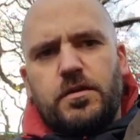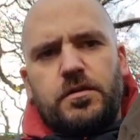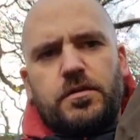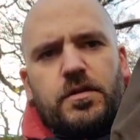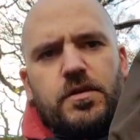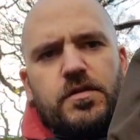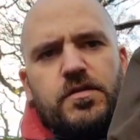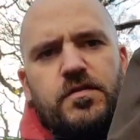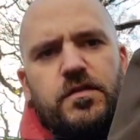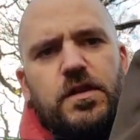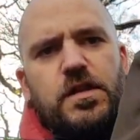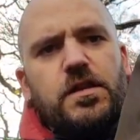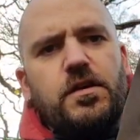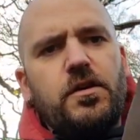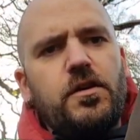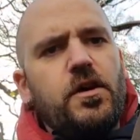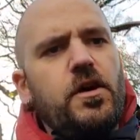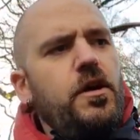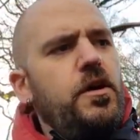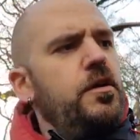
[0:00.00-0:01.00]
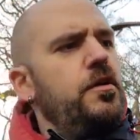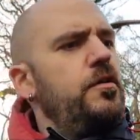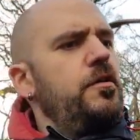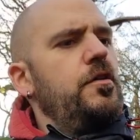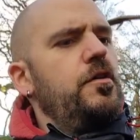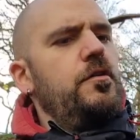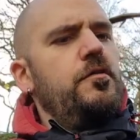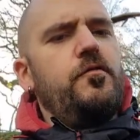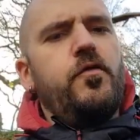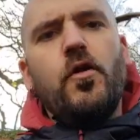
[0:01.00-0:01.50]
the Sleeka
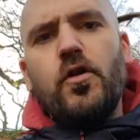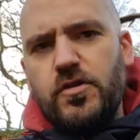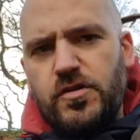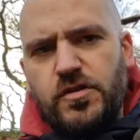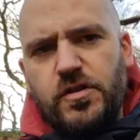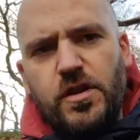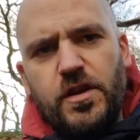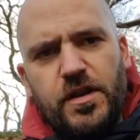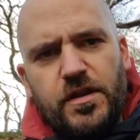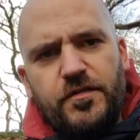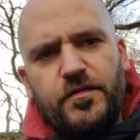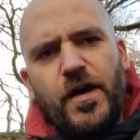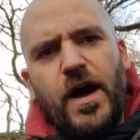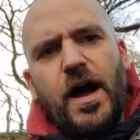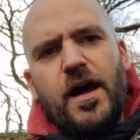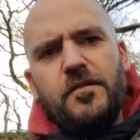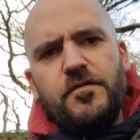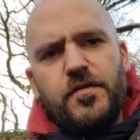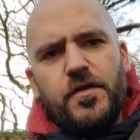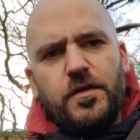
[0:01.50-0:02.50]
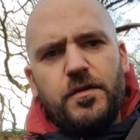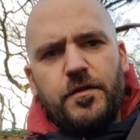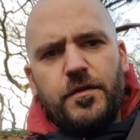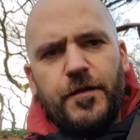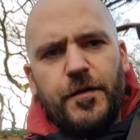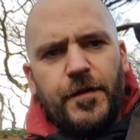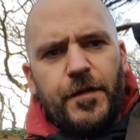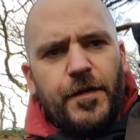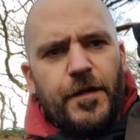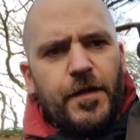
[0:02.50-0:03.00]
Force 35,
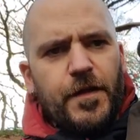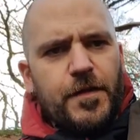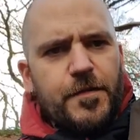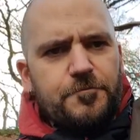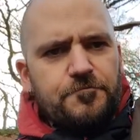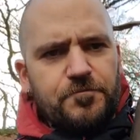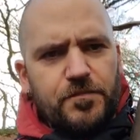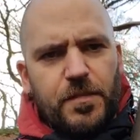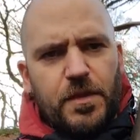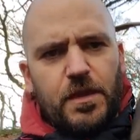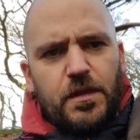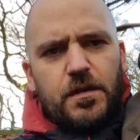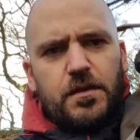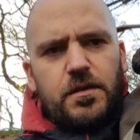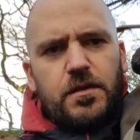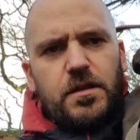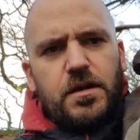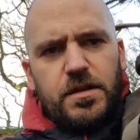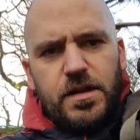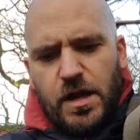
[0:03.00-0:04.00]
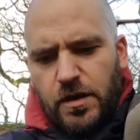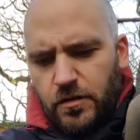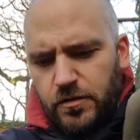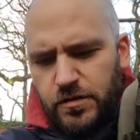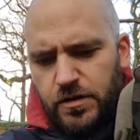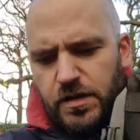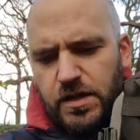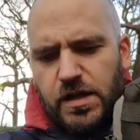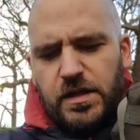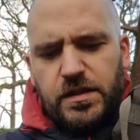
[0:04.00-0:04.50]
and then
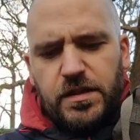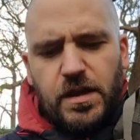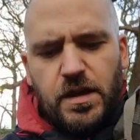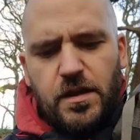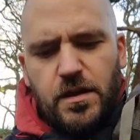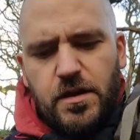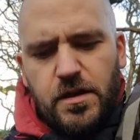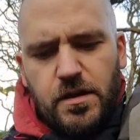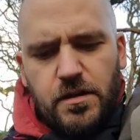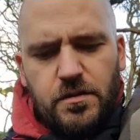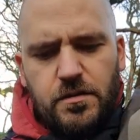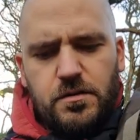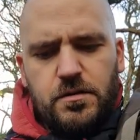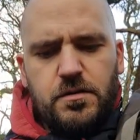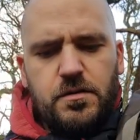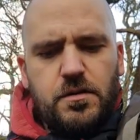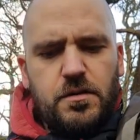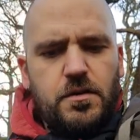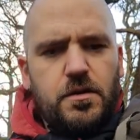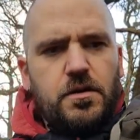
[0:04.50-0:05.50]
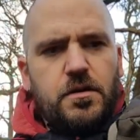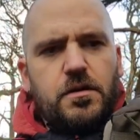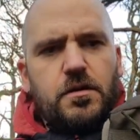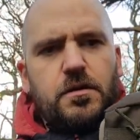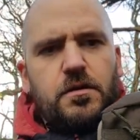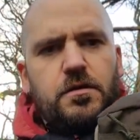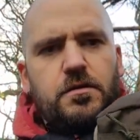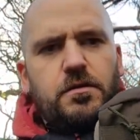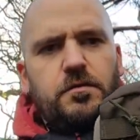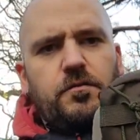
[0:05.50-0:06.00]
underneath here
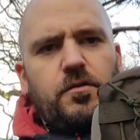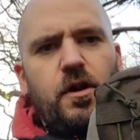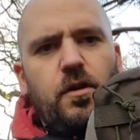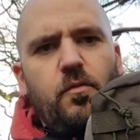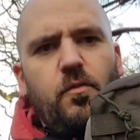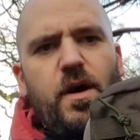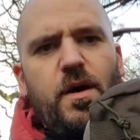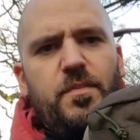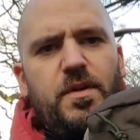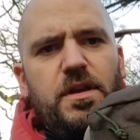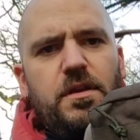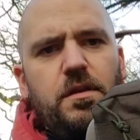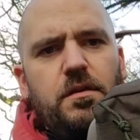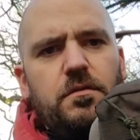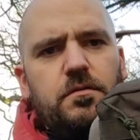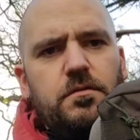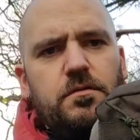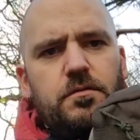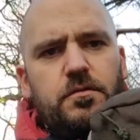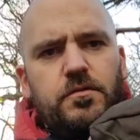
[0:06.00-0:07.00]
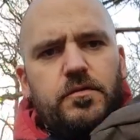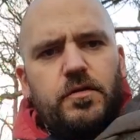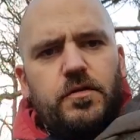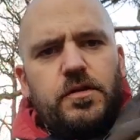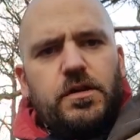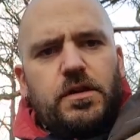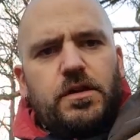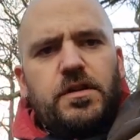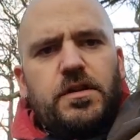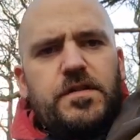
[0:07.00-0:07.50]
you've got webbing, so you
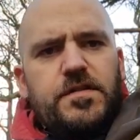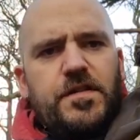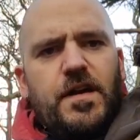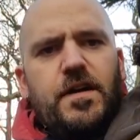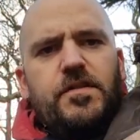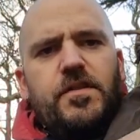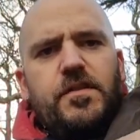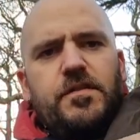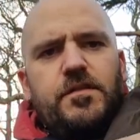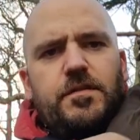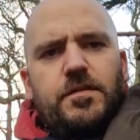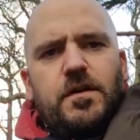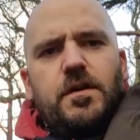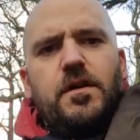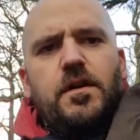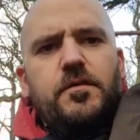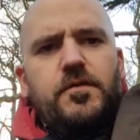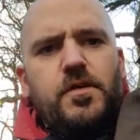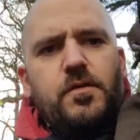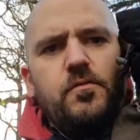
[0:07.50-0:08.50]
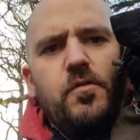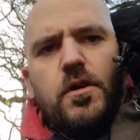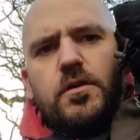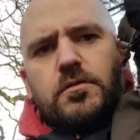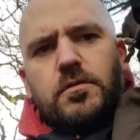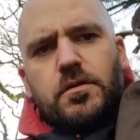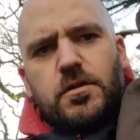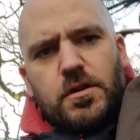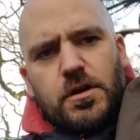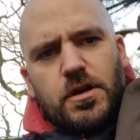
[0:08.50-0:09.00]
can attach it to there if you
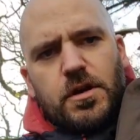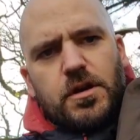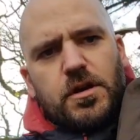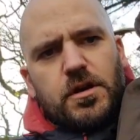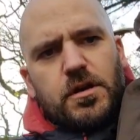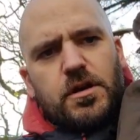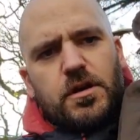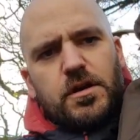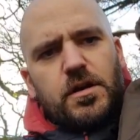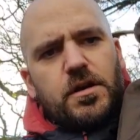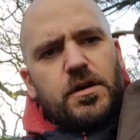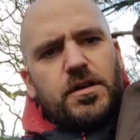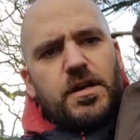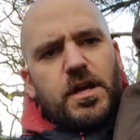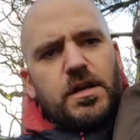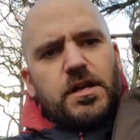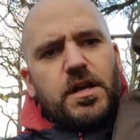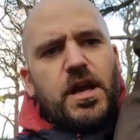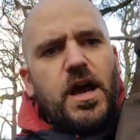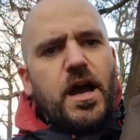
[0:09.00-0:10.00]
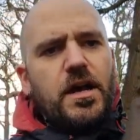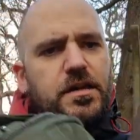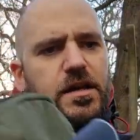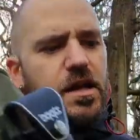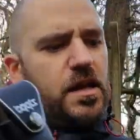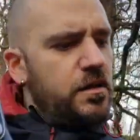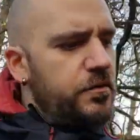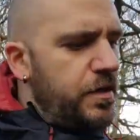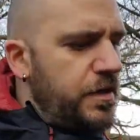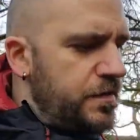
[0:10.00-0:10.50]
want. And then the
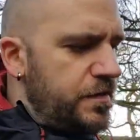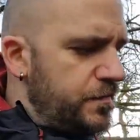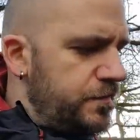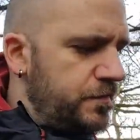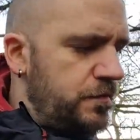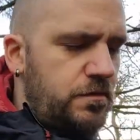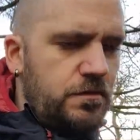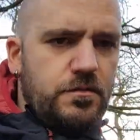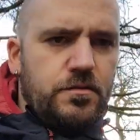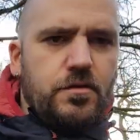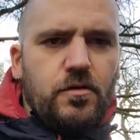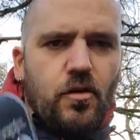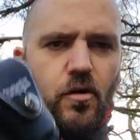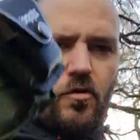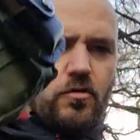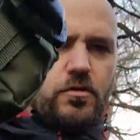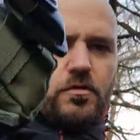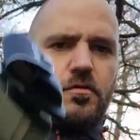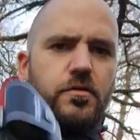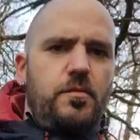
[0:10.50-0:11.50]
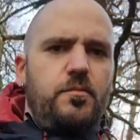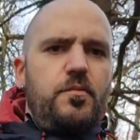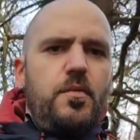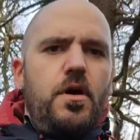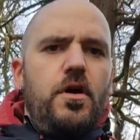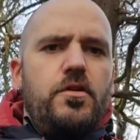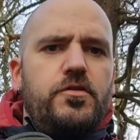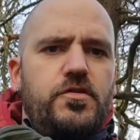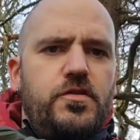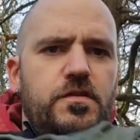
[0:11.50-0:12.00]
idea is all your
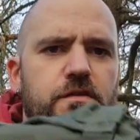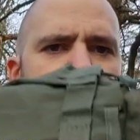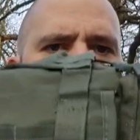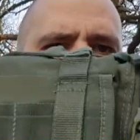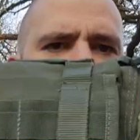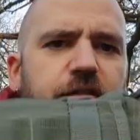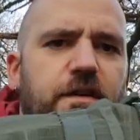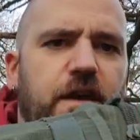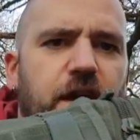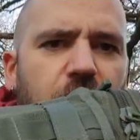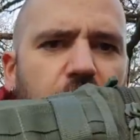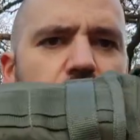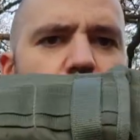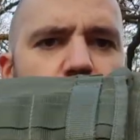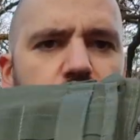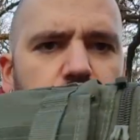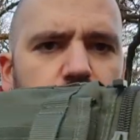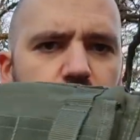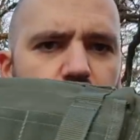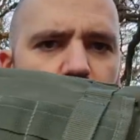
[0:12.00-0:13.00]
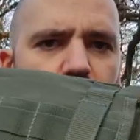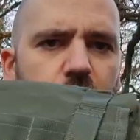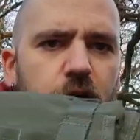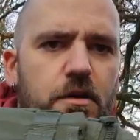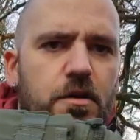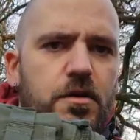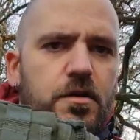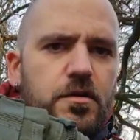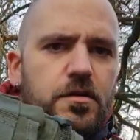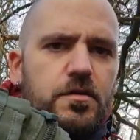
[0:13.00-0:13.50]
emergency kit
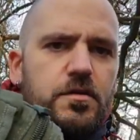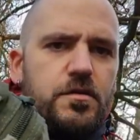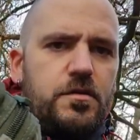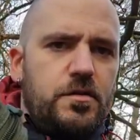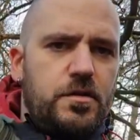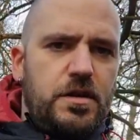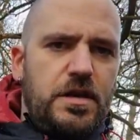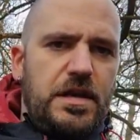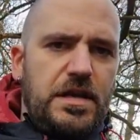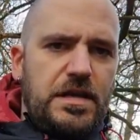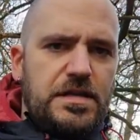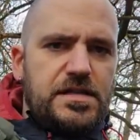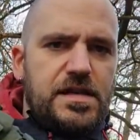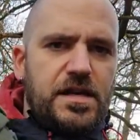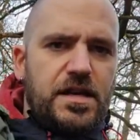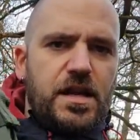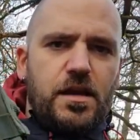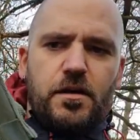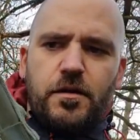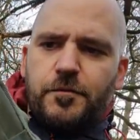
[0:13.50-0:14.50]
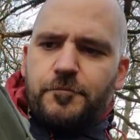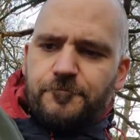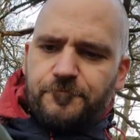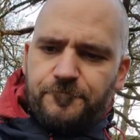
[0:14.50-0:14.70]
is in here.